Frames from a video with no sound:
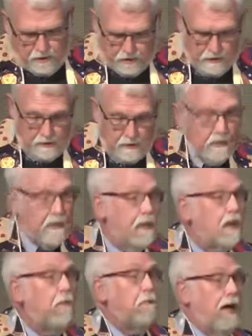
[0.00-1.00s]
her. A
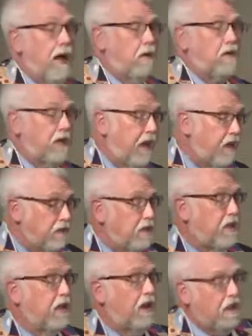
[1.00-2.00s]
couple hours later, she
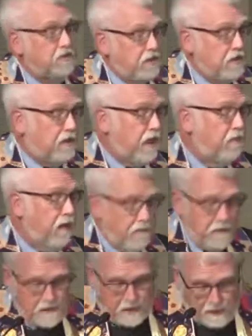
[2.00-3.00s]
called and she said,
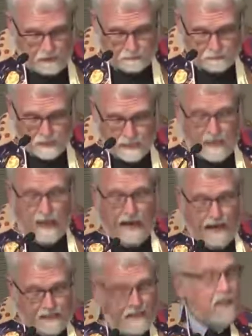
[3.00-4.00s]
"Reverend Tim,
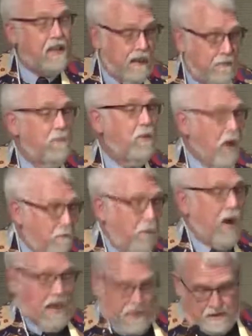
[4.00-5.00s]
I need a couple more
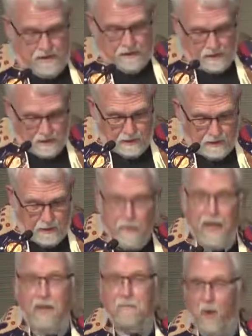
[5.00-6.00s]
bricks. We
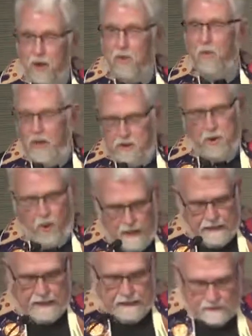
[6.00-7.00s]
had more than one
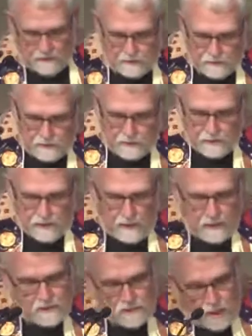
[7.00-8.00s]
toilet."
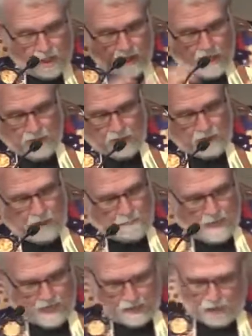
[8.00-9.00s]
And so I hurried
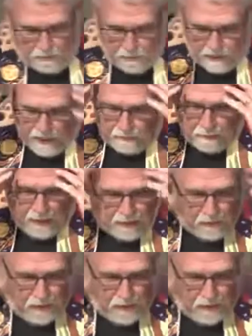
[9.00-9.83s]
back over, and by the